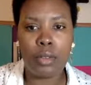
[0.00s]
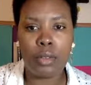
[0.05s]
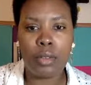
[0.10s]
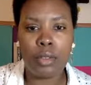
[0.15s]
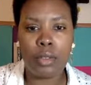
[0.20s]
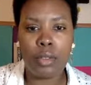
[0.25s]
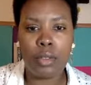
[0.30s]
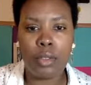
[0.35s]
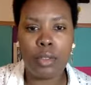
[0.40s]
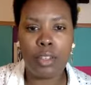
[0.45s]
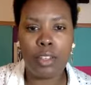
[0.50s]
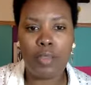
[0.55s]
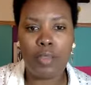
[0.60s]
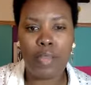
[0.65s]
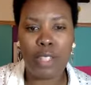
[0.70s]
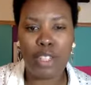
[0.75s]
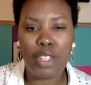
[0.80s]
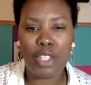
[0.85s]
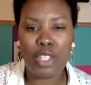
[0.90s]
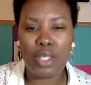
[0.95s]
So give
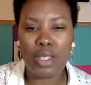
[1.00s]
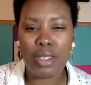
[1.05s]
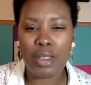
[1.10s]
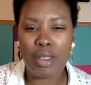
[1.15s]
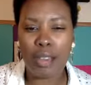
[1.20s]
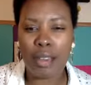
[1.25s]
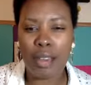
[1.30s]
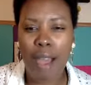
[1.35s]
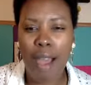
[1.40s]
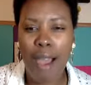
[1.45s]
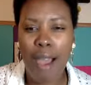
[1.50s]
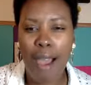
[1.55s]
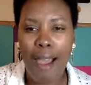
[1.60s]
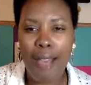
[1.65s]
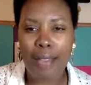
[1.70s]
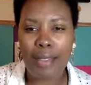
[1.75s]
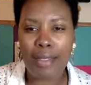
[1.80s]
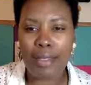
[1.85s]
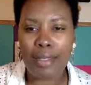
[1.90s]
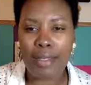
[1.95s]
me just a hot
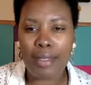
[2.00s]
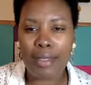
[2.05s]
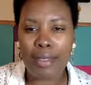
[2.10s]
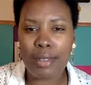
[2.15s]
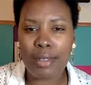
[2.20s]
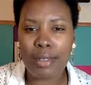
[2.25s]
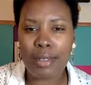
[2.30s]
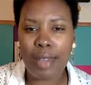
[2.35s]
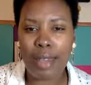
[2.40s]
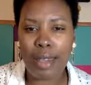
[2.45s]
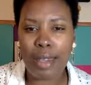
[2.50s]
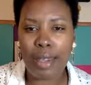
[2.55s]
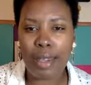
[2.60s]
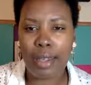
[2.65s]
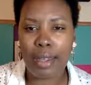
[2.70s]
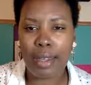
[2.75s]
second,